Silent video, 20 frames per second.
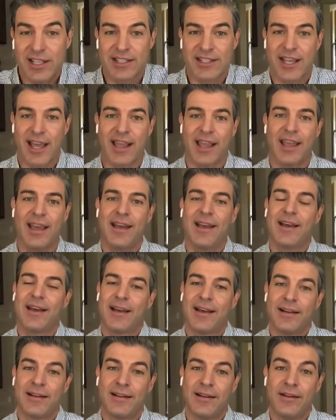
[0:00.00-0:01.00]
It's like,
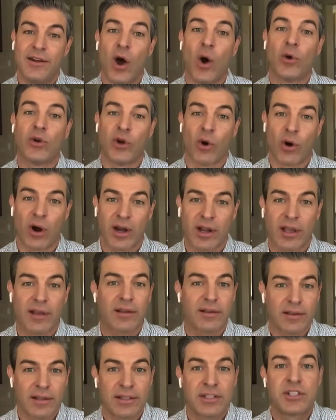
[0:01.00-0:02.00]
no, dork.
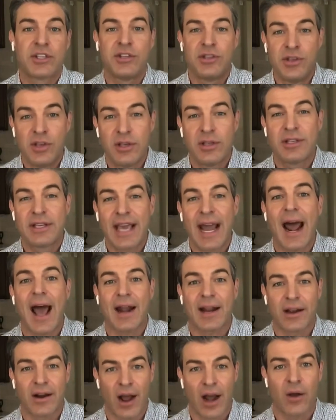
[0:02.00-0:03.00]
Get
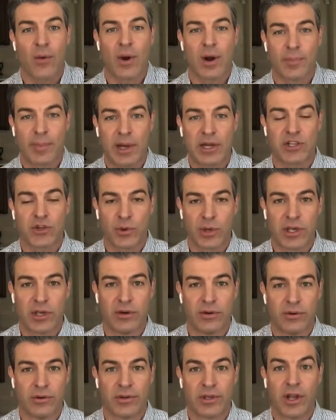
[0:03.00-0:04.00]
out of here. I don't want a picture
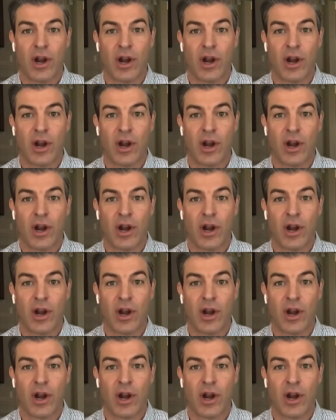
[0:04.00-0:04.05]
with you.